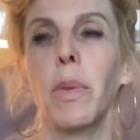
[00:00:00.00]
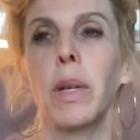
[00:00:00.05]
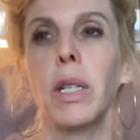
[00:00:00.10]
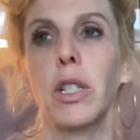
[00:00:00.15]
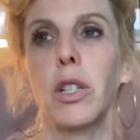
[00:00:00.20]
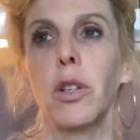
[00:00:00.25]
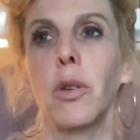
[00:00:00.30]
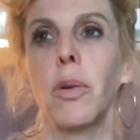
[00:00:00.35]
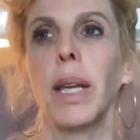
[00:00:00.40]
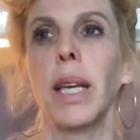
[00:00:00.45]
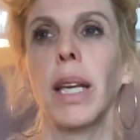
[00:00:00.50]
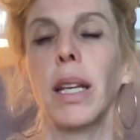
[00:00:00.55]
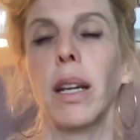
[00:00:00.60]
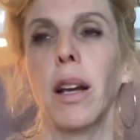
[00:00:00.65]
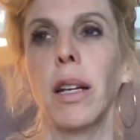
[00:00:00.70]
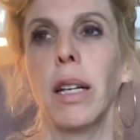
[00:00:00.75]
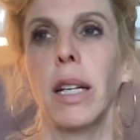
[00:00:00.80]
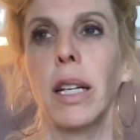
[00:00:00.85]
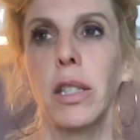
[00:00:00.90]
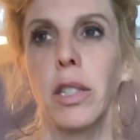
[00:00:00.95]
but doing it
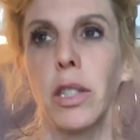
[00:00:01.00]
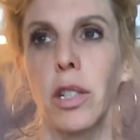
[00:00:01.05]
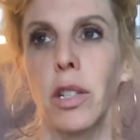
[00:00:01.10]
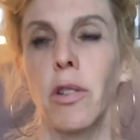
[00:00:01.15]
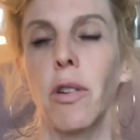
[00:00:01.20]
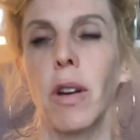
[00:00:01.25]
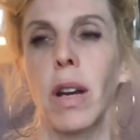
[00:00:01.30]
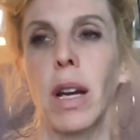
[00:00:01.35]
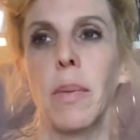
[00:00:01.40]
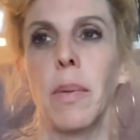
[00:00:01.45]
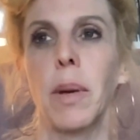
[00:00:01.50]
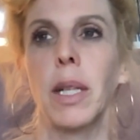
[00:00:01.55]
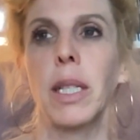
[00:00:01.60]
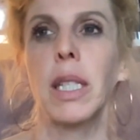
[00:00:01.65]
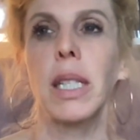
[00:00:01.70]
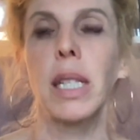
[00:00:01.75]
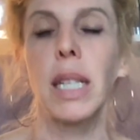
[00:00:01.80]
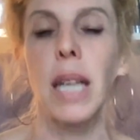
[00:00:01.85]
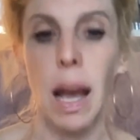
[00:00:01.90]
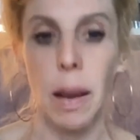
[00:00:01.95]
on Instagram, on
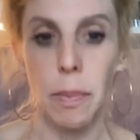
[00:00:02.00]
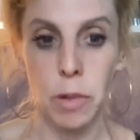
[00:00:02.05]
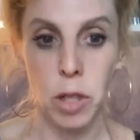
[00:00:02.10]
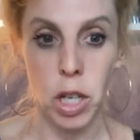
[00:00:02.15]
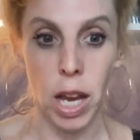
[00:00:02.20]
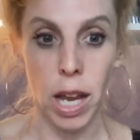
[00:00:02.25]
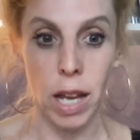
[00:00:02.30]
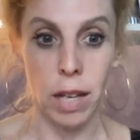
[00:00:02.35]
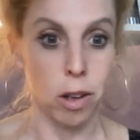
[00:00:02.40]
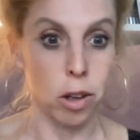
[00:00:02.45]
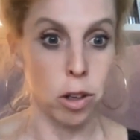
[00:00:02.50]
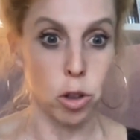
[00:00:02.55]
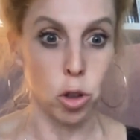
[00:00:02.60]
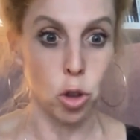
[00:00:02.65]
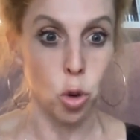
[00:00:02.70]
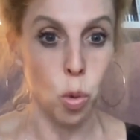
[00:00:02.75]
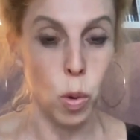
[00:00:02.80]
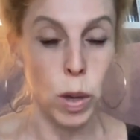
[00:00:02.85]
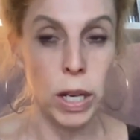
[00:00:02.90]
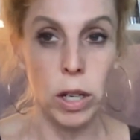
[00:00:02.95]
Snapchat, on
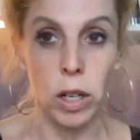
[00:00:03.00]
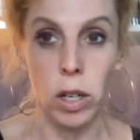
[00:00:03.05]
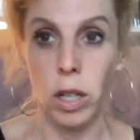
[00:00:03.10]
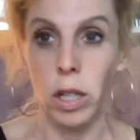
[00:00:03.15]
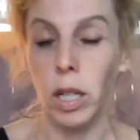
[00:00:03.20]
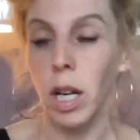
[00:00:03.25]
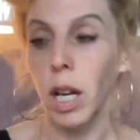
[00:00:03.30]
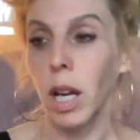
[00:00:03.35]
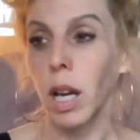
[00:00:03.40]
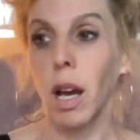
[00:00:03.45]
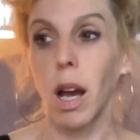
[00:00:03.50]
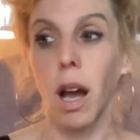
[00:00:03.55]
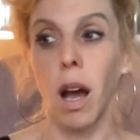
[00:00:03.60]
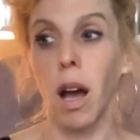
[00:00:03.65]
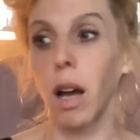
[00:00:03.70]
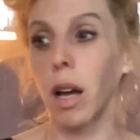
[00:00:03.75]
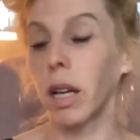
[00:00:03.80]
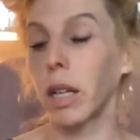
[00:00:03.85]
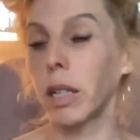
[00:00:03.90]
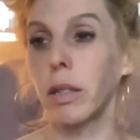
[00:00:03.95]
Twitter,
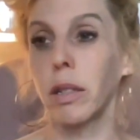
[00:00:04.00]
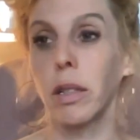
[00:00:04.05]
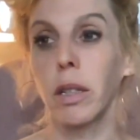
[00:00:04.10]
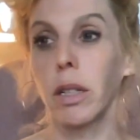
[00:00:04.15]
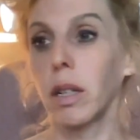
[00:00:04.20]
on